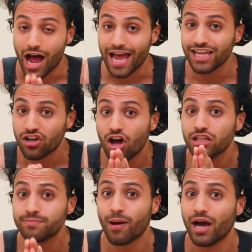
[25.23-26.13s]
I
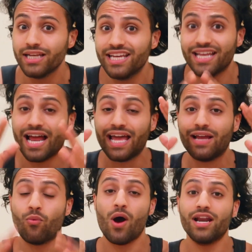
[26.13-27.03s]
called Bonnie and
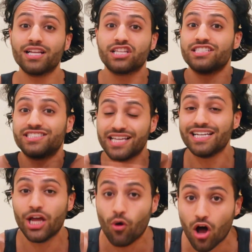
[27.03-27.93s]
I wanted to
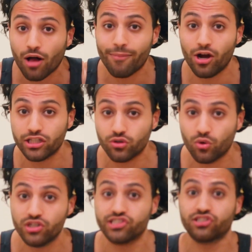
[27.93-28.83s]
send out all my
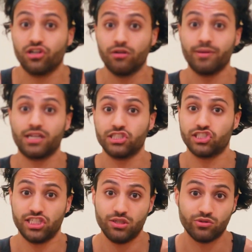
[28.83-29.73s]
toys to her because
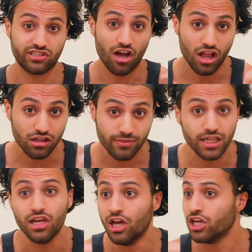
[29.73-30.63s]
she was calling
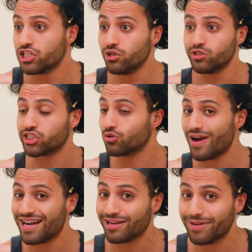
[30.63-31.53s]
me, she was
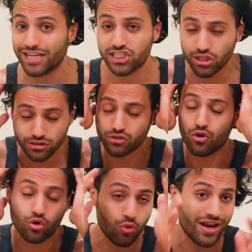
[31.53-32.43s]
threatening me, and she was
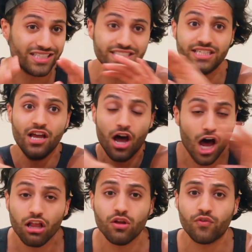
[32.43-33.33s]
going crazy
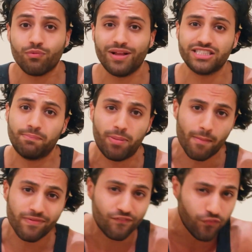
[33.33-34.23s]
all over the place.
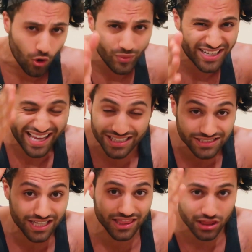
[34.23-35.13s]
But before we get
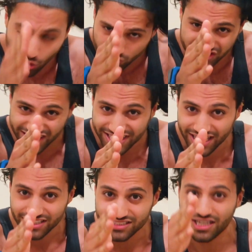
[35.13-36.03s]
into those
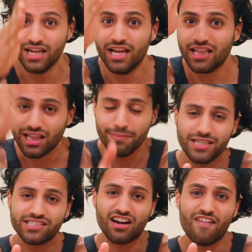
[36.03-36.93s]
details, let
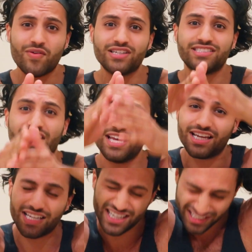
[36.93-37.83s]
me start off by
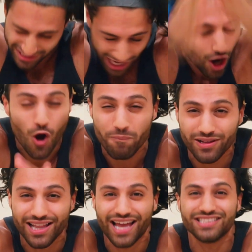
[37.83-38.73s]
saying, I hope
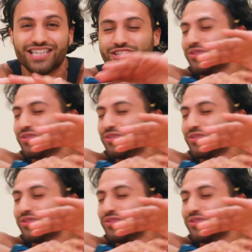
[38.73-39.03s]
you guys are